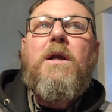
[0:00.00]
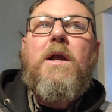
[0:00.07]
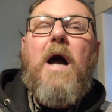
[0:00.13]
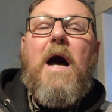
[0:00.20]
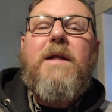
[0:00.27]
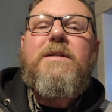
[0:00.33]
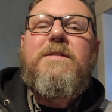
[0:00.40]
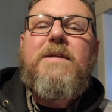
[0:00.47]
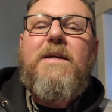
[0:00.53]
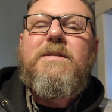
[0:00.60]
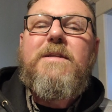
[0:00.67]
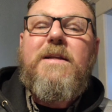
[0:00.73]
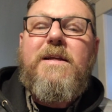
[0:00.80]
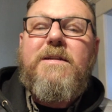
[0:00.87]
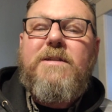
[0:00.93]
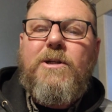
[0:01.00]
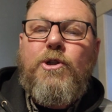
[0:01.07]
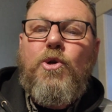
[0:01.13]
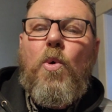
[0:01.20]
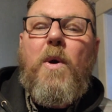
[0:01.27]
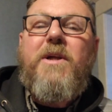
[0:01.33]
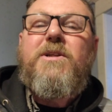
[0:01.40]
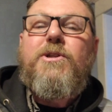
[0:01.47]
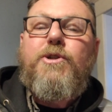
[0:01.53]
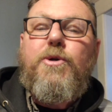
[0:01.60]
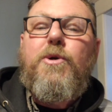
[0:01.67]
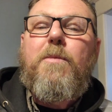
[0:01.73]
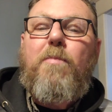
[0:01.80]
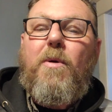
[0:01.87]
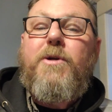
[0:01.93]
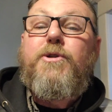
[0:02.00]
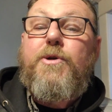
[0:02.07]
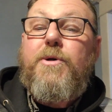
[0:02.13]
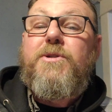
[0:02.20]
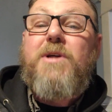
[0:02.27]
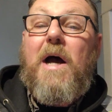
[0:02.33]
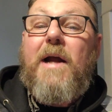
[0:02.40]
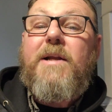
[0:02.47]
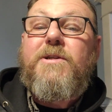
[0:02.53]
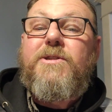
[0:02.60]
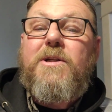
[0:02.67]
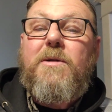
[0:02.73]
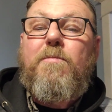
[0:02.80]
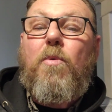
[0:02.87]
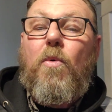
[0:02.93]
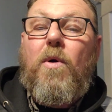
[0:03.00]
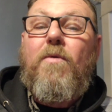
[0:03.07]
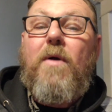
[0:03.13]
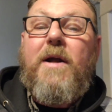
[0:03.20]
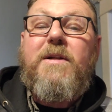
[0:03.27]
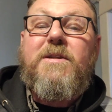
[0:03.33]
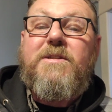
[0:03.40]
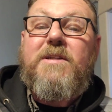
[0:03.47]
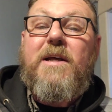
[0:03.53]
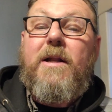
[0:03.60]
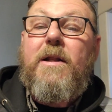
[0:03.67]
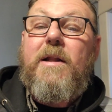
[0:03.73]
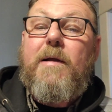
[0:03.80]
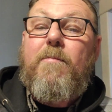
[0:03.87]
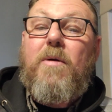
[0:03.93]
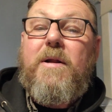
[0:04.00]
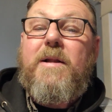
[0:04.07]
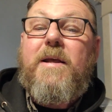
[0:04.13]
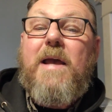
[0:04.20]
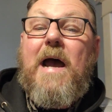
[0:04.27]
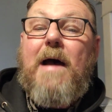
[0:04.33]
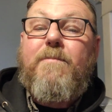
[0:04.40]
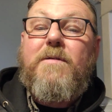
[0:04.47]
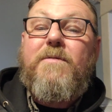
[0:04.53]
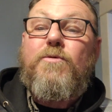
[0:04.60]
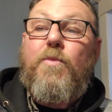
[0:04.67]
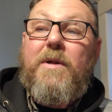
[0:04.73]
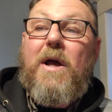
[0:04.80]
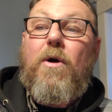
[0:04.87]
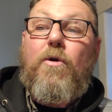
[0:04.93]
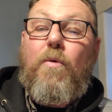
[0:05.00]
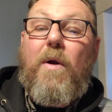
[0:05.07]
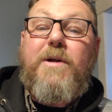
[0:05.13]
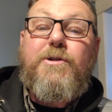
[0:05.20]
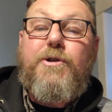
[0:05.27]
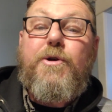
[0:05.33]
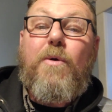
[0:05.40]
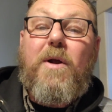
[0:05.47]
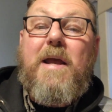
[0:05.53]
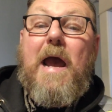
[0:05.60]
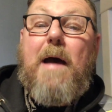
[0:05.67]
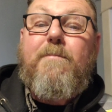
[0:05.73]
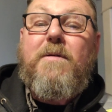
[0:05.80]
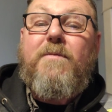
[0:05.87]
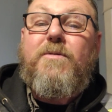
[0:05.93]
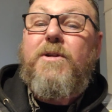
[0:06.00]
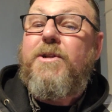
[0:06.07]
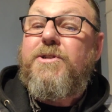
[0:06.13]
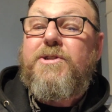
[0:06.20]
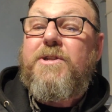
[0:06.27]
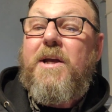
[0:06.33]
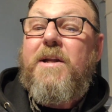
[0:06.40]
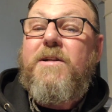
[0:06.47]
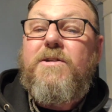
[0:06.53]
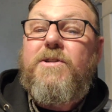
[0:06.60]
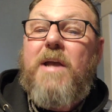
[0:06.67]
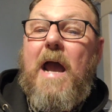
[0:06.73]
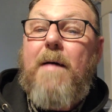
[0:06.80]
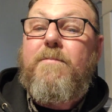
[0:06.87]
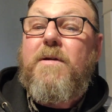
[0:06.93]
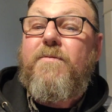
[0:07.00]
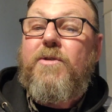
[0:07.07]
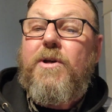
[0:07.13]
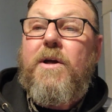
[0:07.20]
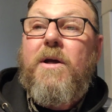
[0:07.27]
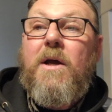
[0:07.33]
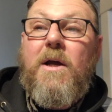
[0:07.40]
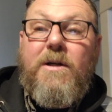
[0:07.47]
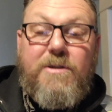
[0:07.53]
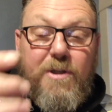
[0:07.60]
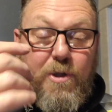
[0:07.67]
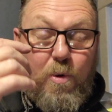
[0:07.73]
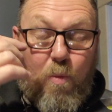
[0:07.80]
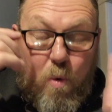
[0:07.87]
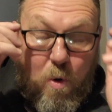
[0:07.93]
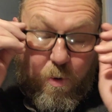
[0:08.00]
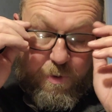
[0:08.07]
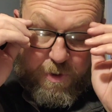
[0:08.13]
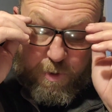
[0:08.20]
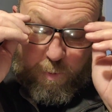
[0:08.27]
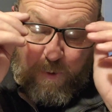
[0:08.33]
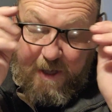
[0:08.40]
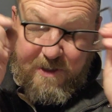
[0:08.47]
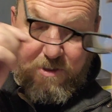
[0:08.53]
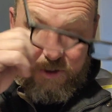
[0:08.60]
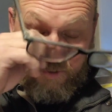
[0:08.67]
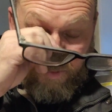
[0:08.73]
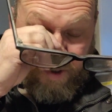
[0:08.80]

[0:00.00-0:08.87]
God says that He's anointed you to preach good tidings to the poor, right? To set at liberty the captives. Without Christ, you're a captive to the sin, captive to, to the world and the ways of the